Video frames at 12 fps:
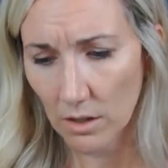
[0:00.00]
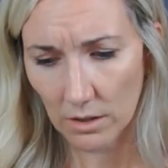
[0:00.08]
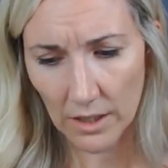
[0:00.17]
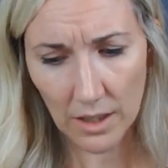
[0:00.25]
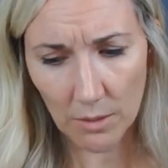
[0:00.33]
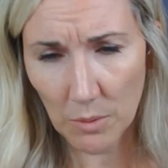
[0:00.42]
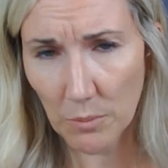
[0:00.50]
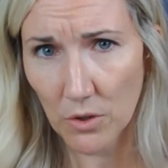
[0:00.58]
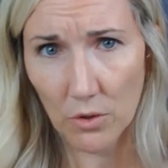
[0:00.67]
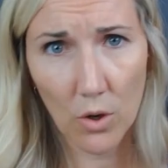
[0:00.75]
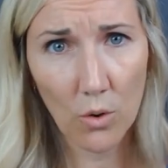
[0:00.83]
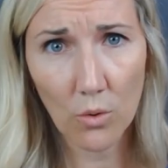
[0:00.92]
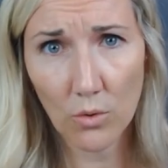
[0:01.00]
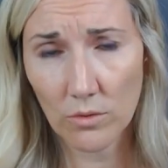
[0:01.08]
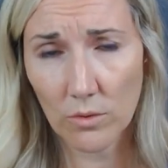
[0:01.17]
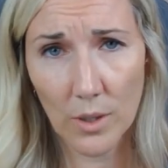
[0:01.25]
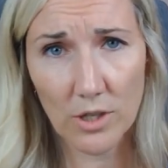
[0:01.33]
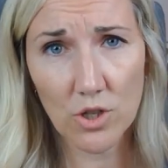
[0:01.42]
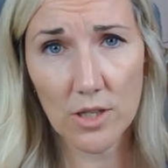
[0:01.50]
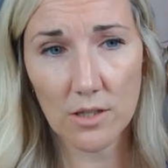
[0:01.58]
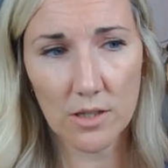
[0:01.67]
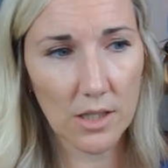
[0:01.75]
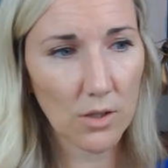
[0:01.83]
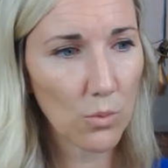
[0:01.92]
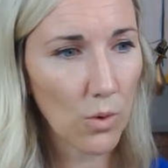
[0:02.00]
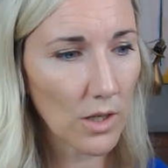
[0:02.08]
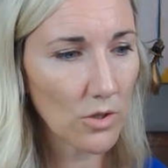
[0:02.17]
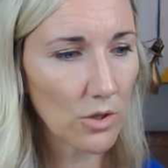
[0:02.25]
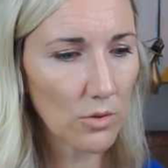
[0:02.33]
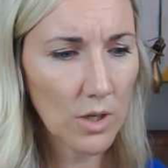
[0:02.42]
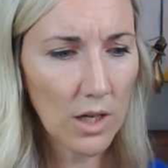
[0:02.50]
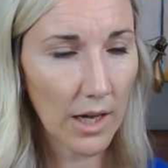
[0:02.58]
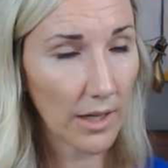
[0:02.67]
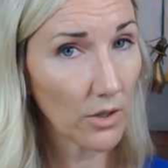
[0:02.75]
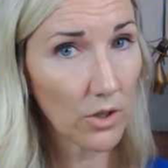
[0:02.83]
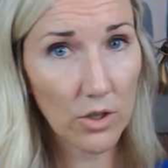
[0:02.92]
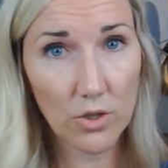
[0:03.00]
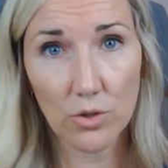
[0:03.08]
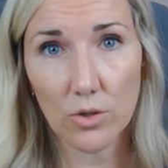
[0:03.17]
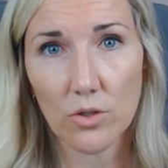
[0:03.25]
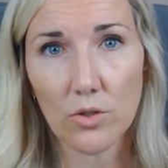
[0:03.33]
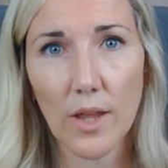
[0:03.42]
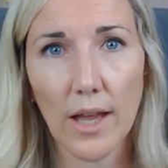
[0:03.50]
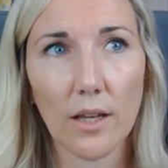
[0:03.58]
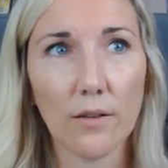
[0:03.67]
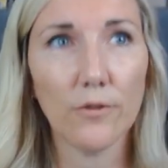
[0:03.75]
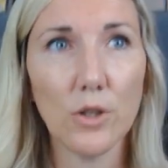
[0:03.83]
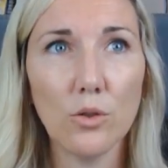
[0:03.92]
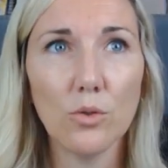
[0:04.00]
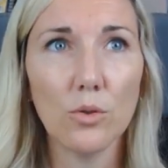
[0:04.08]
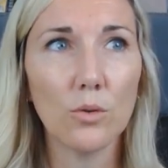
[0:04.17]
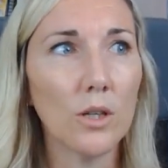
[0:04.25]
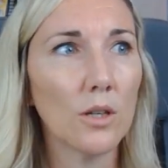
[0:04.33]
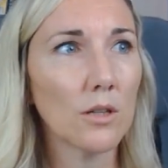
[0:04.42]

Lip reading: can come up with your own questions that you want to. I encourage you to do that. If you,